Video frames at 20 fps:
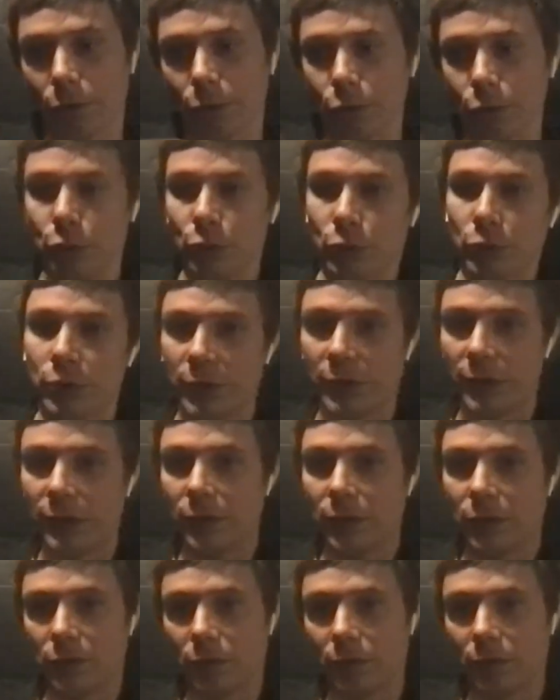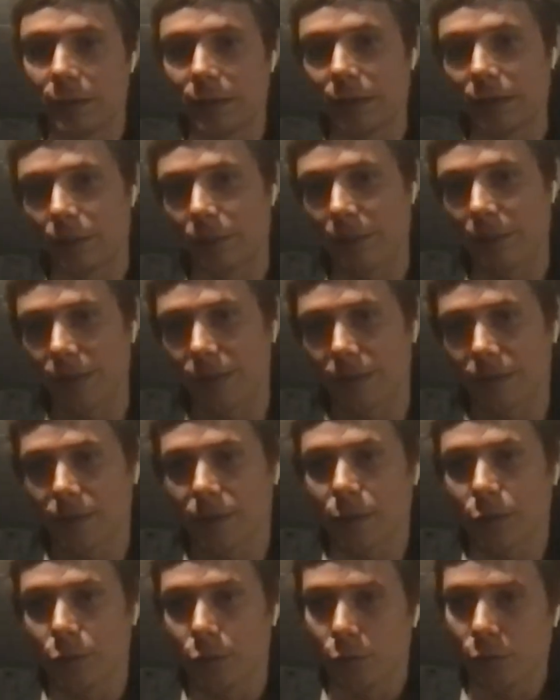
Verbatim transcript: your internal databases your